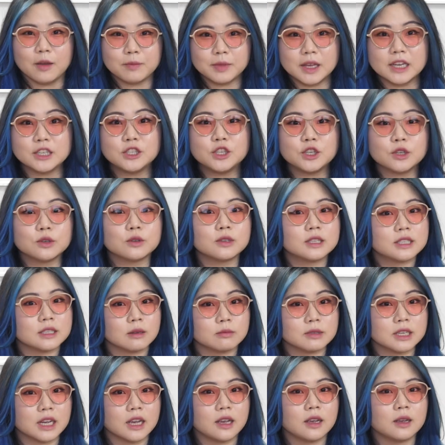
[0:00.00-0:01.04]
They do
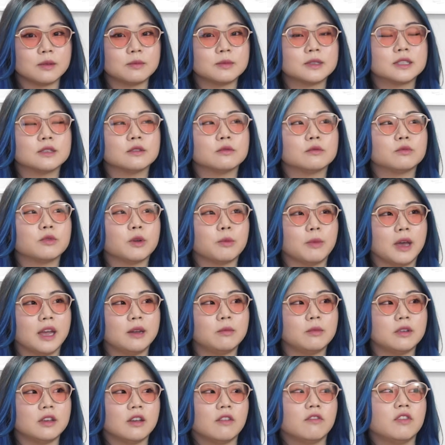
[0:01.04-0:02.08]
sometimes
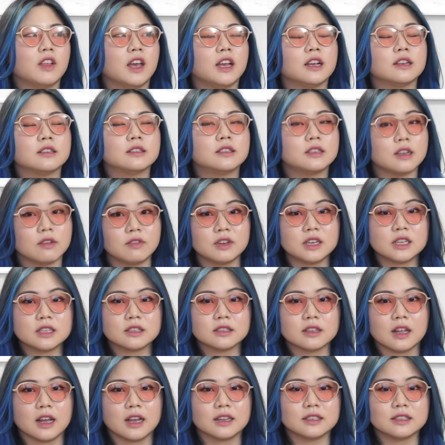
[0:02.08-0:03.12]
remind me of like
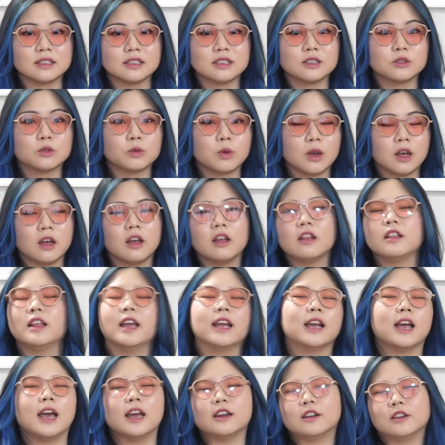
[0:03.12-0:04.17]
70s glasses as well.
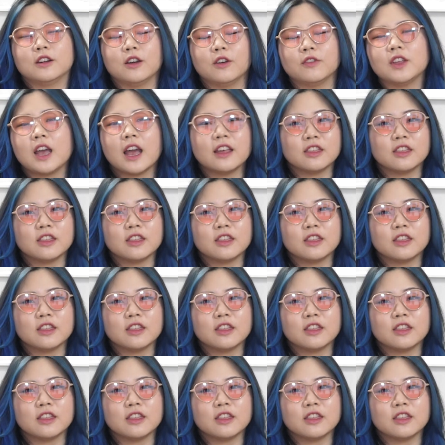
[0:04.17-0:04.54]
Like, I don't know.